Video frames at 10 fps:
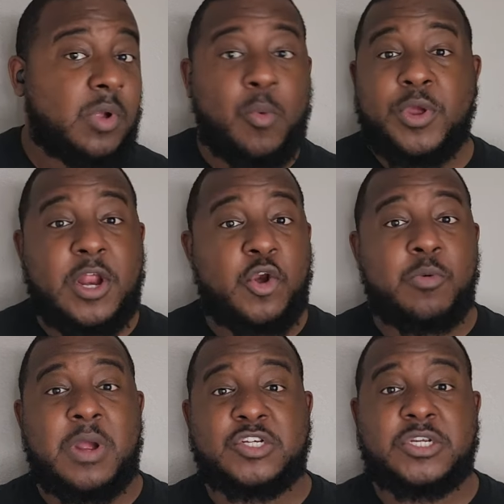I went out
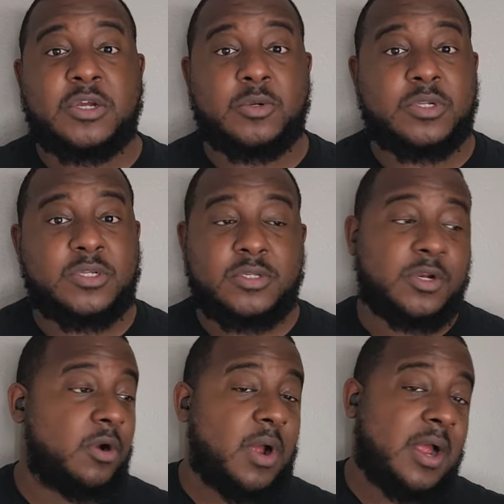on my shield. You know,